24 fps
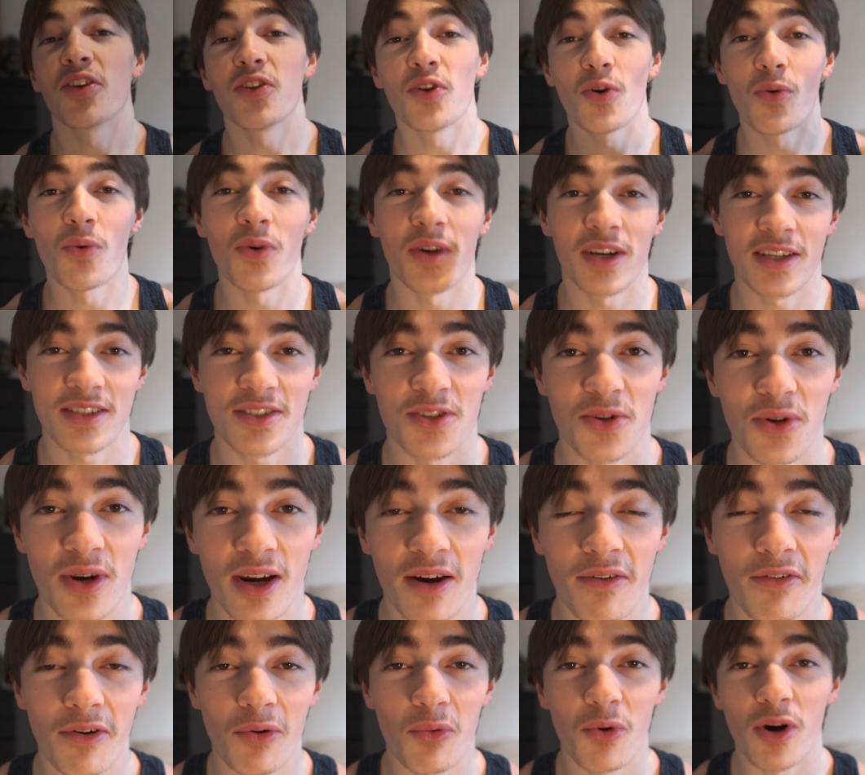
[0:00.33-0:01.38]
Yo, what is good
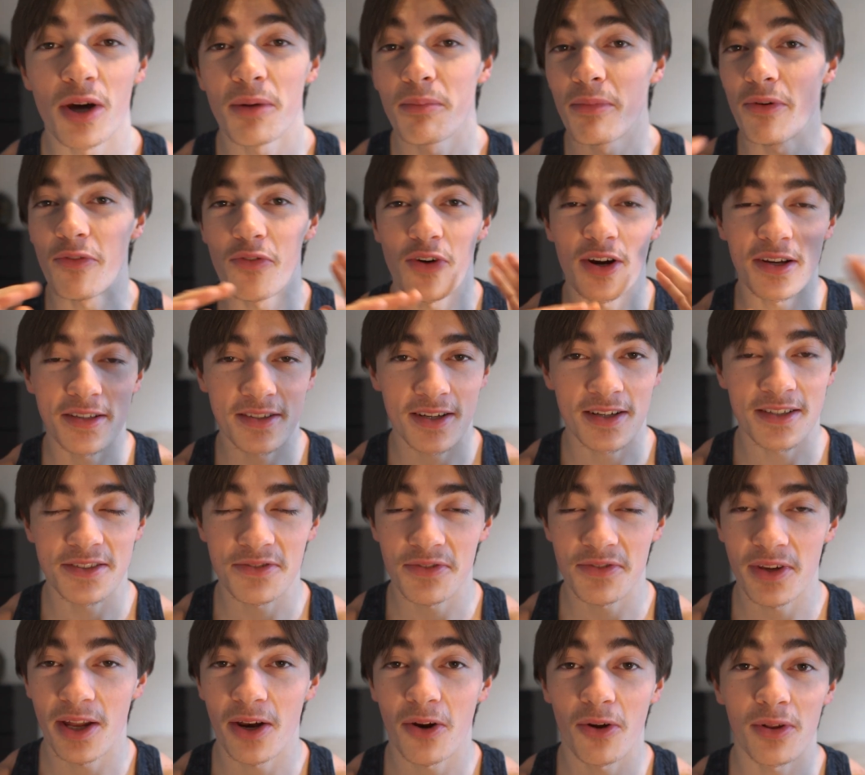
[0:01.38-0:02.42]
everyone? Before I start this
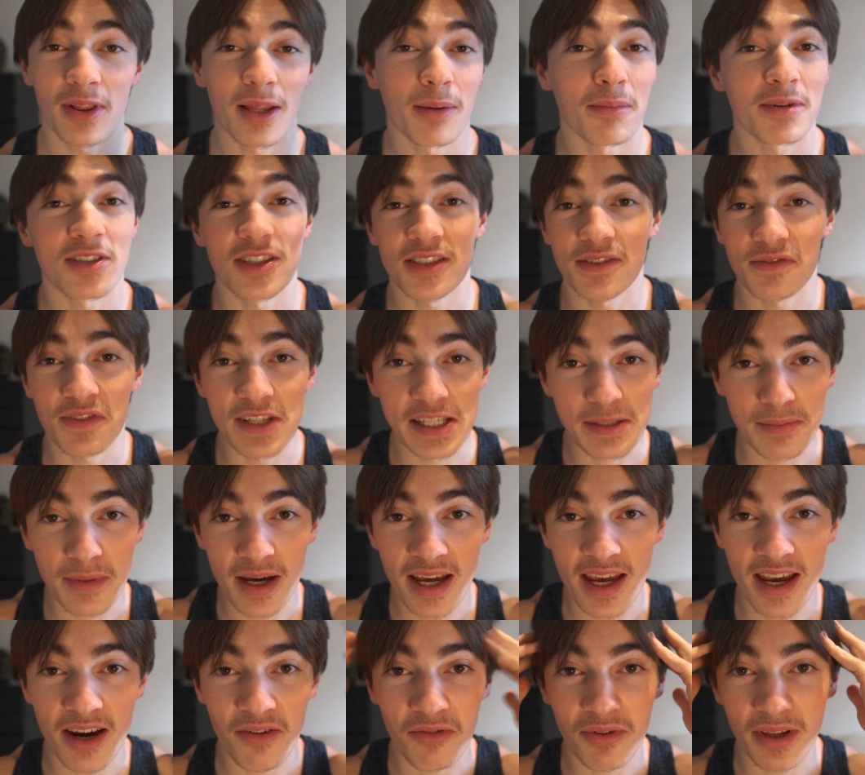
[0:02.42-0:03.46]
video, let me just fix my
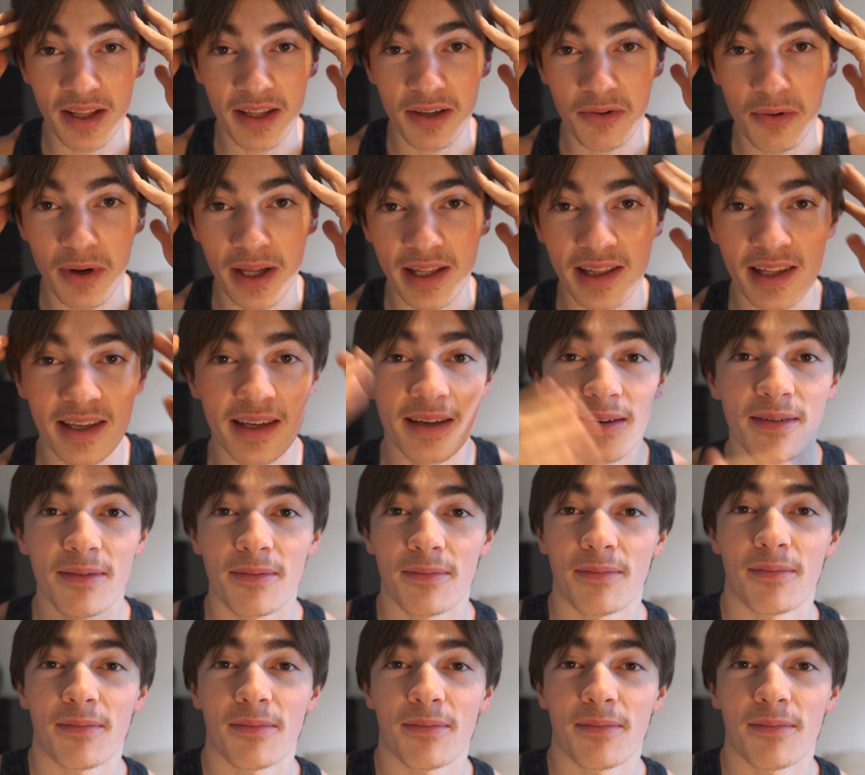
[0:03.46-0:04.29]
hair really quickly.